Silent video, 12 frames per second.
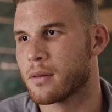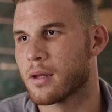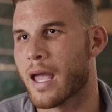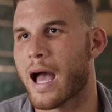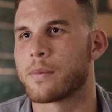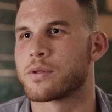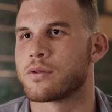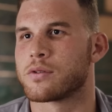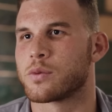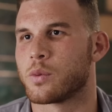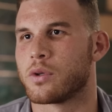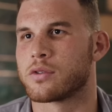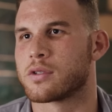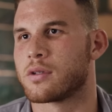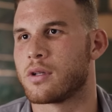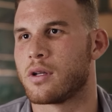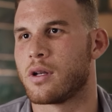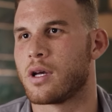captures Wilson
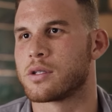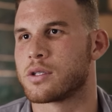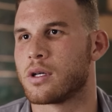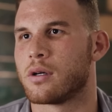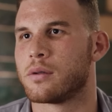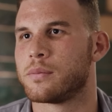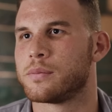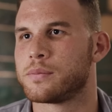in a nutshell.